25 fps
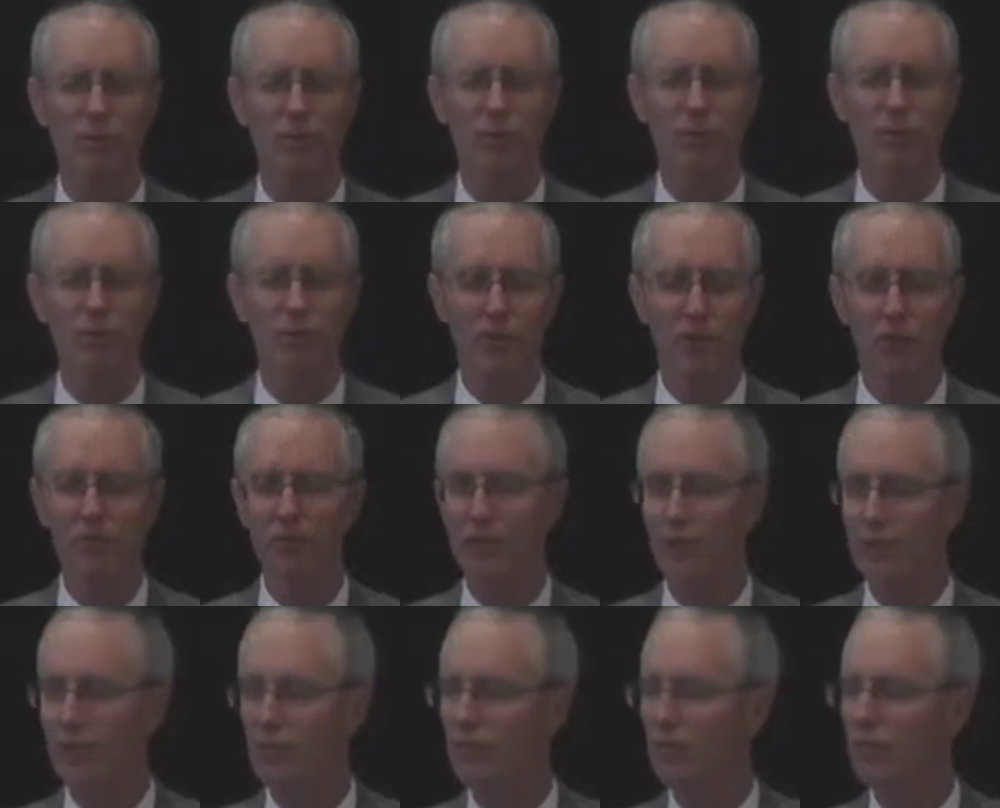
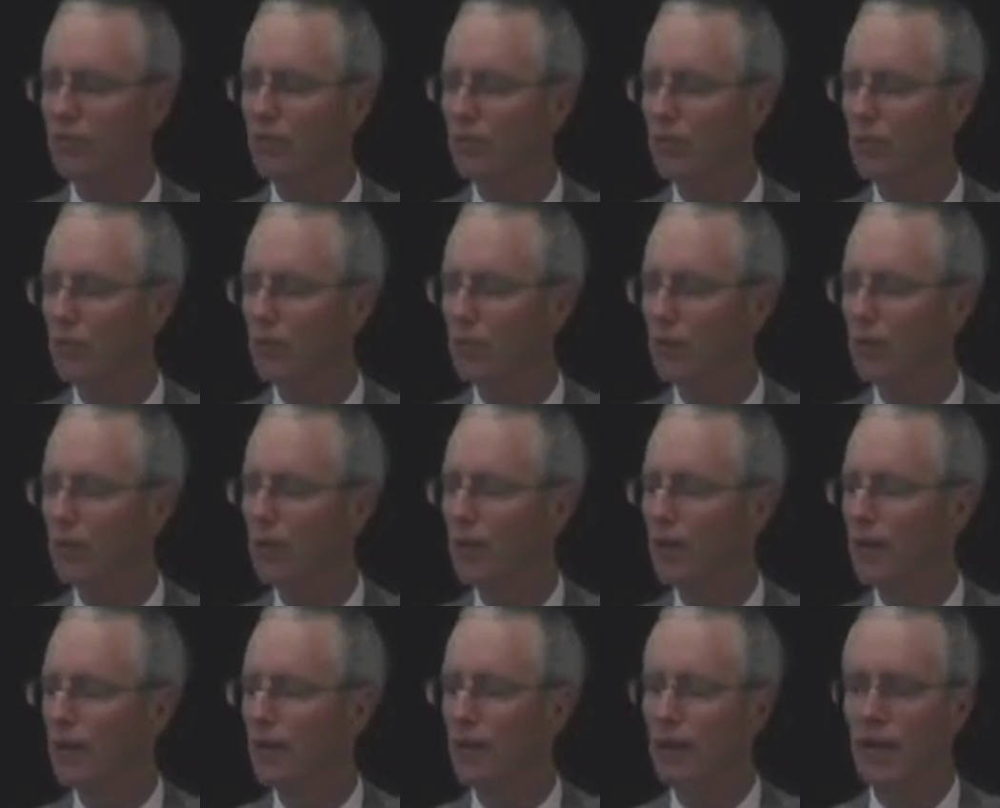Safety Institute,
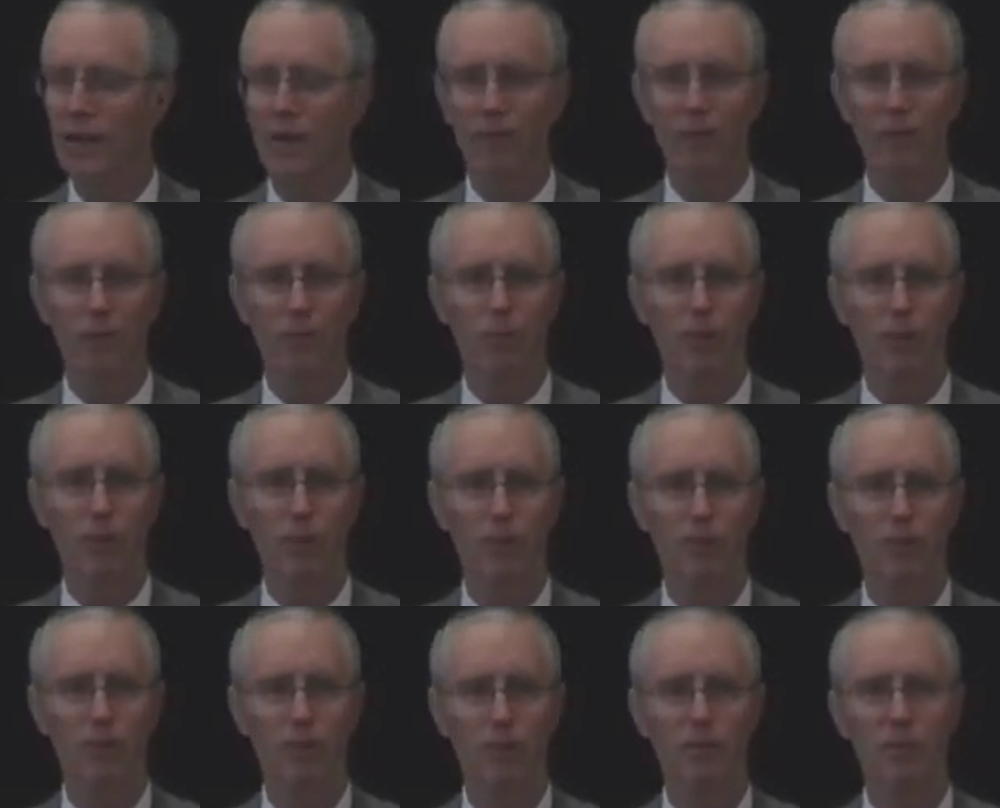and the
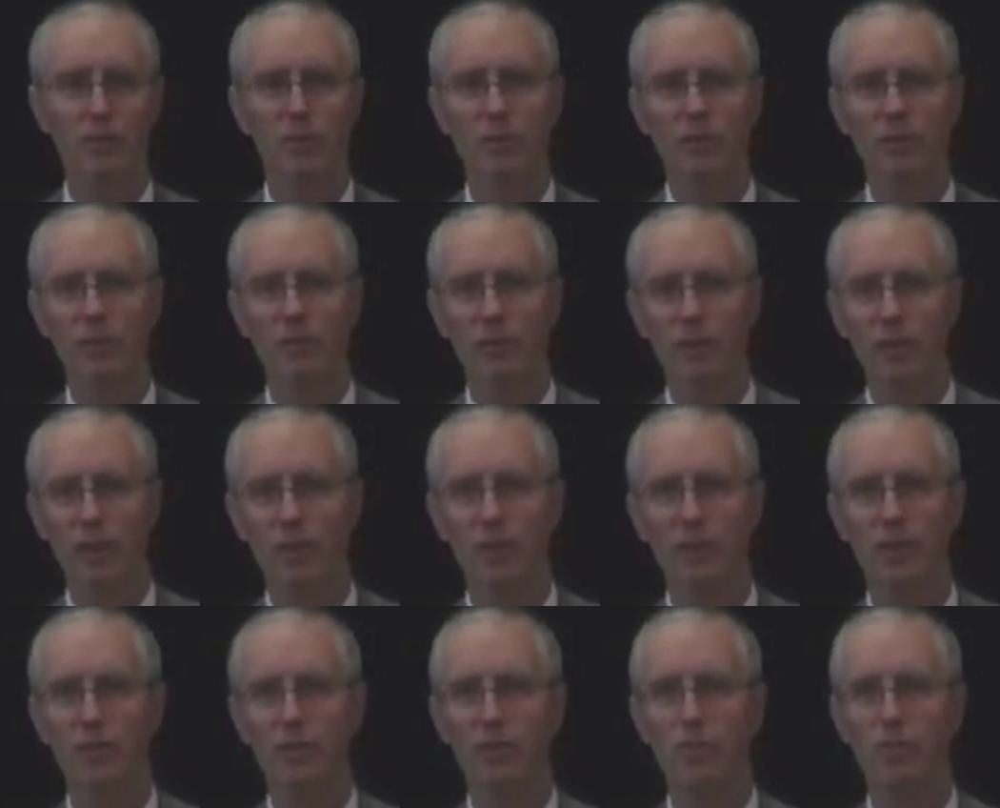American
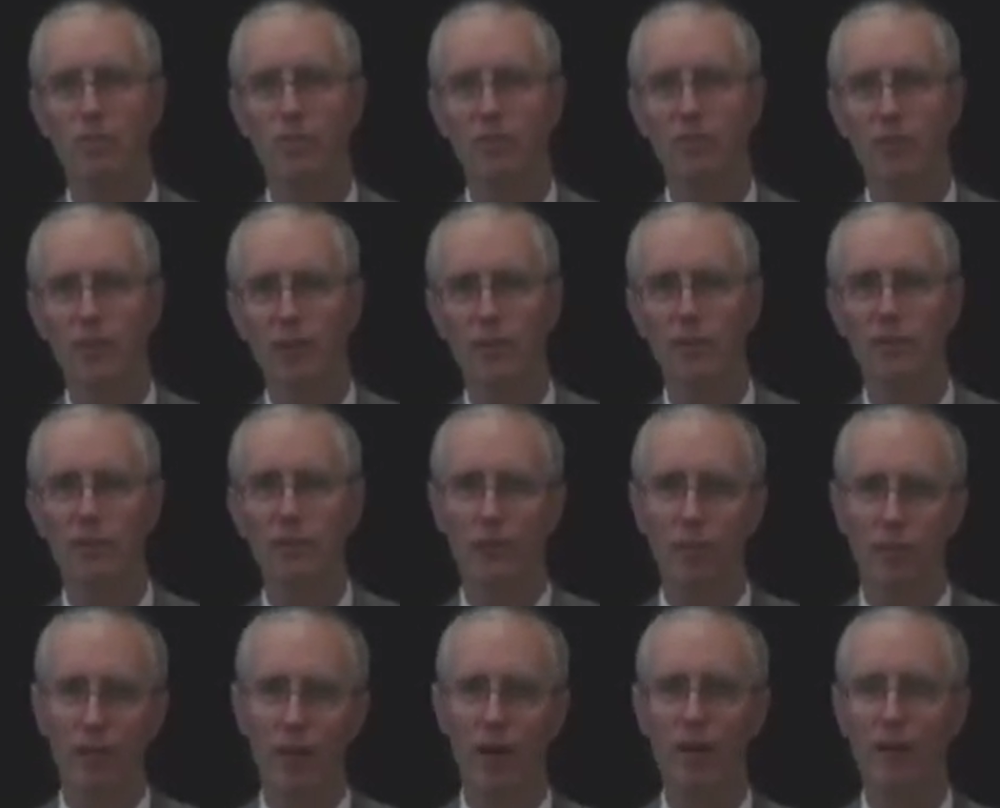Society
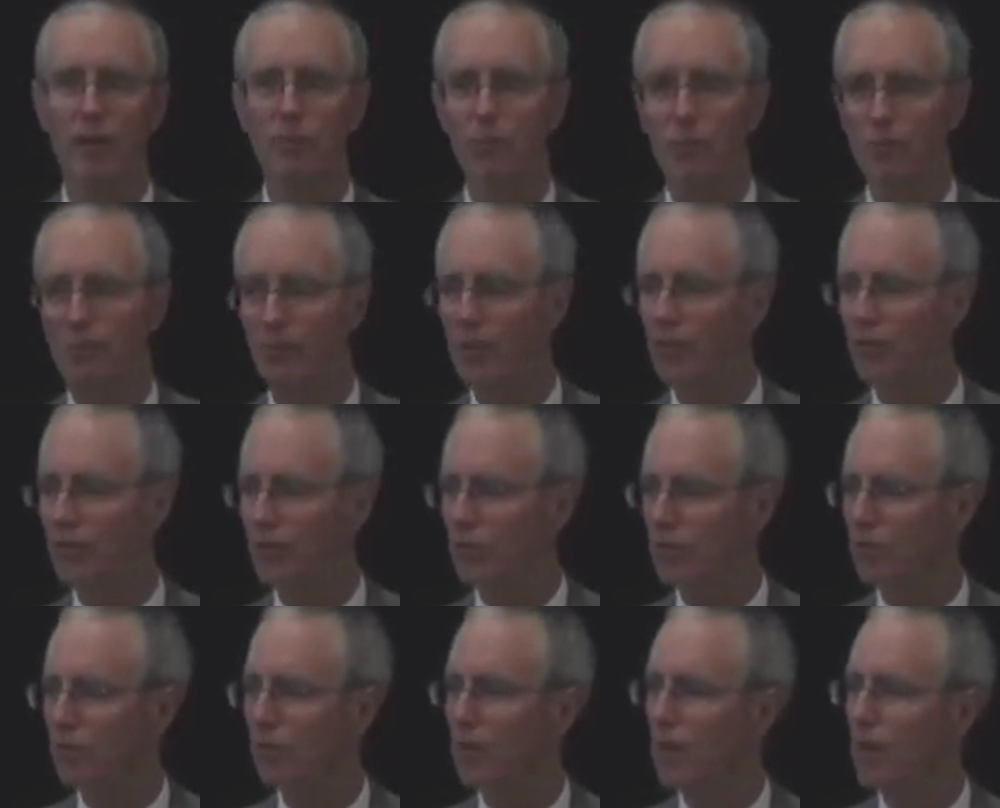of
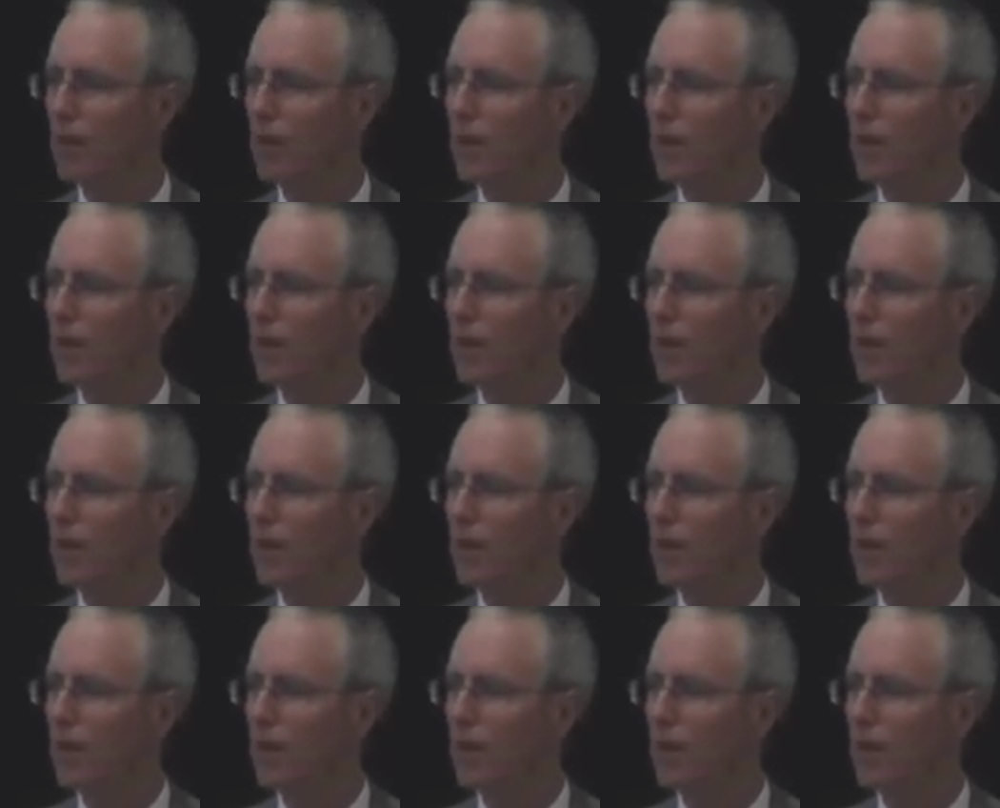Professionals.